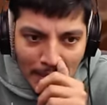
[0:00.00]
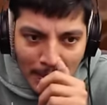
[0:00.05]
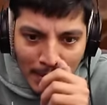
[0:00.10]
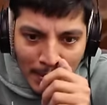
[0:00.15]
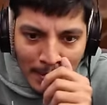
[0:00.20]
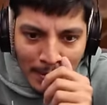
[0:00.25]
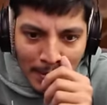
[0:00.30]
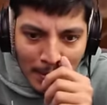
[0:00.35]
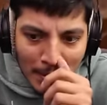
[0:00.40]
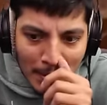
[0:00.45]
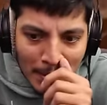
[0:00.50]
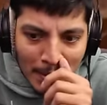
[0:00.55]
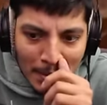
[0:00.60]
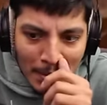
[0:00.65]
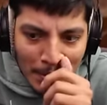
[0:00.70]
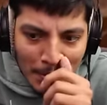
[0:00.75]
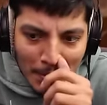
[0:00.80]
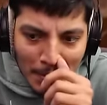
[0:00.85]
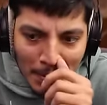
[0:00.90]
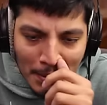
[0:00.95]
Thomas
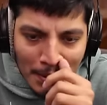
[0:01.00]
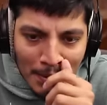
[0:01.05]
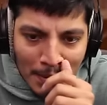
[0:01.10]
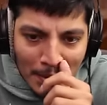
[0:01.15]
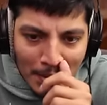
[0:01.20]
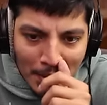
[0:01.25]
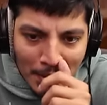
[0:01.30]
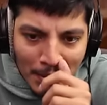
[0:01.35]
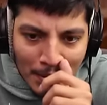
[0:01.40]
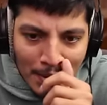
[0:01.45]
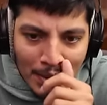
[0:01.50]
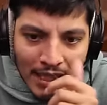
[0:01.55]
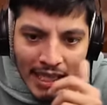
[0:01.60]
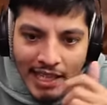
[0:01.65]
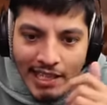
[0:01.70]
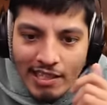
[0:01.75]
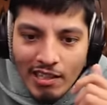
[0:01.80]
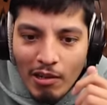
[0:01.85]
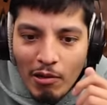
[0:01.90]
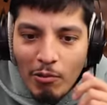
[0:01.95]
has gone rogue.
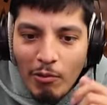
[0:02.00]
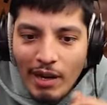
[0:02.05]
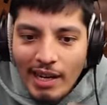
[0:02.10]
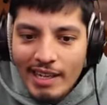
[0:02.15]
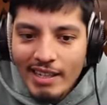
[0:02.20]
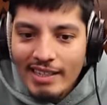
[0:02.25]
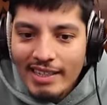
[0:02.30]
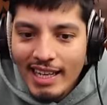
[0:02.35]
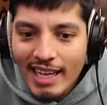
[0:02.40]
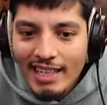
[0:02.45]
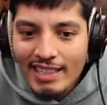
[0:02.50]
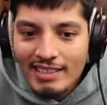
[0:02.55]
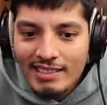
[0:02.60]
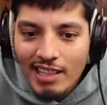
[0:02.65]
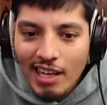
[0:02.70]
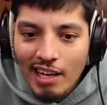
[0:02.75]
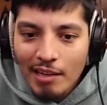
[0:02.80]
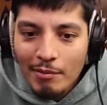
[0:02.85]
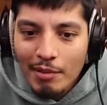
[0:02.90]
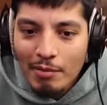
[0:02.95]
Hey yo, why did he got his
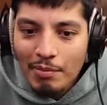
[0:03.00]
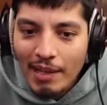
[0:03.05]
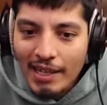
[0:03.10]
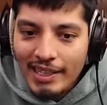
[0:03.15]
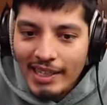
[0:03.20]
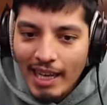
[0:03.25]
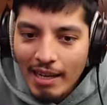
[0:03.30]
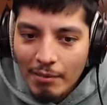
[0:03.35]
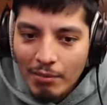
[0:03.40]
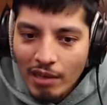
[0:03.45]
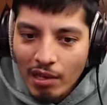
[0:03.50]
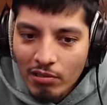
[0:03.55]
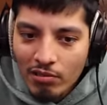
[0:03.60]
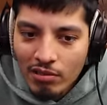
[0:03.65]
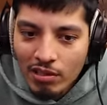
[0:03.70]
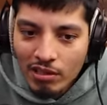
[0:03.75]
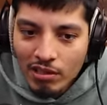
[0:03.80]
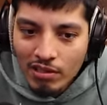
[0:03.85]
arm up like that, bro?